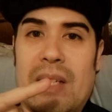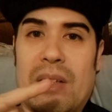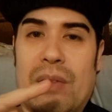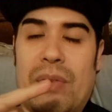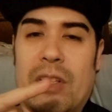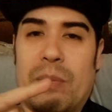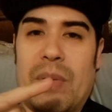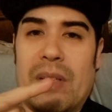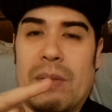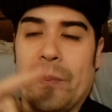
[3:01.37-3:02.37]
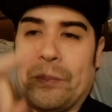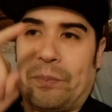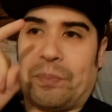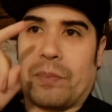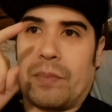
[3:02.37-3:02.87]
to enter the Philippines.
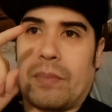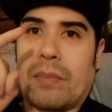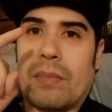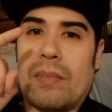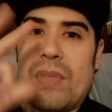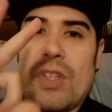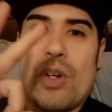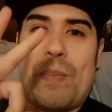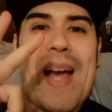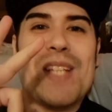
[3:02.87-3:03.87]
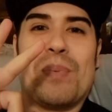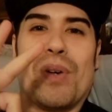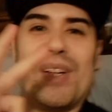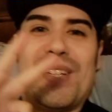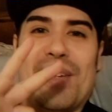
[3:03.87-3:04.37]
Your
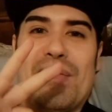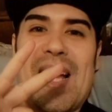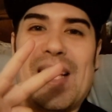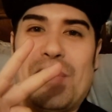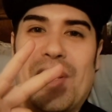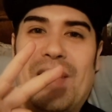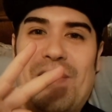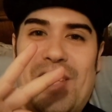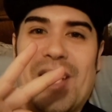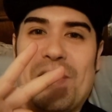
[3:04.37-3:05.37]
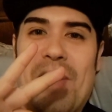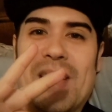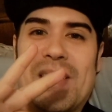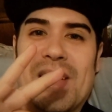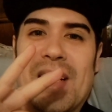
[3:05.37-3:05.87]
passport, valid with 6
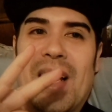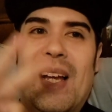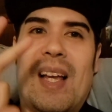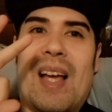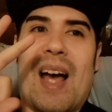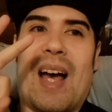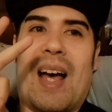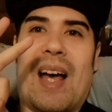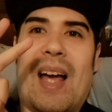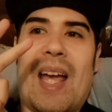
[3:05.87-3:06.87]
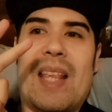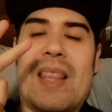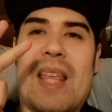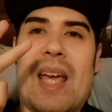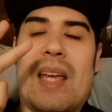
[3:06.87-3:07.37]
months,
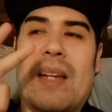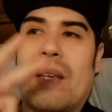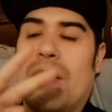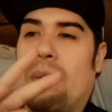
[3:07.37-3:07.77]
and then